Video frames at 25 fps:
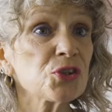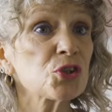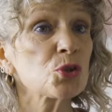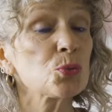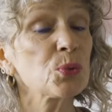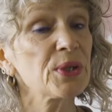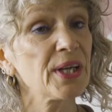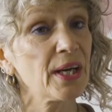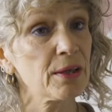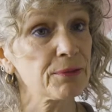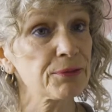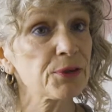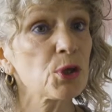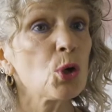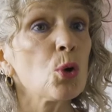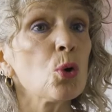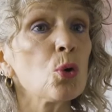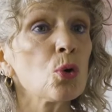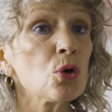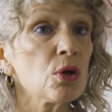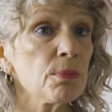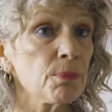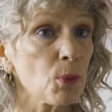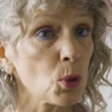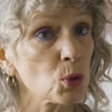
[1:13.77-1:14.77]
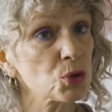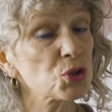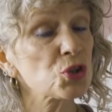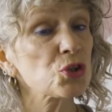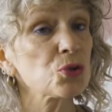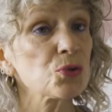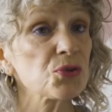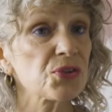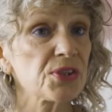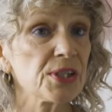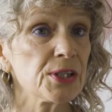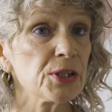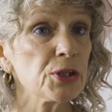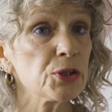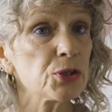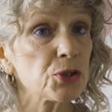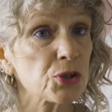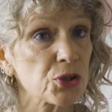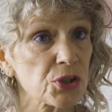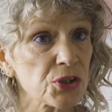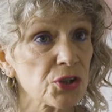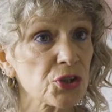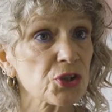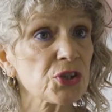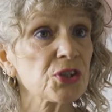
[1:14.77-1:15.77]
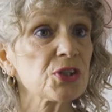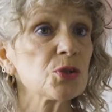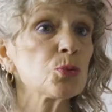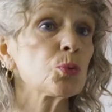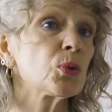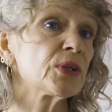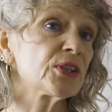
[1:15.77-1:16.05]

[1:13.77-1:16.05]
so we have core modules in nutrition,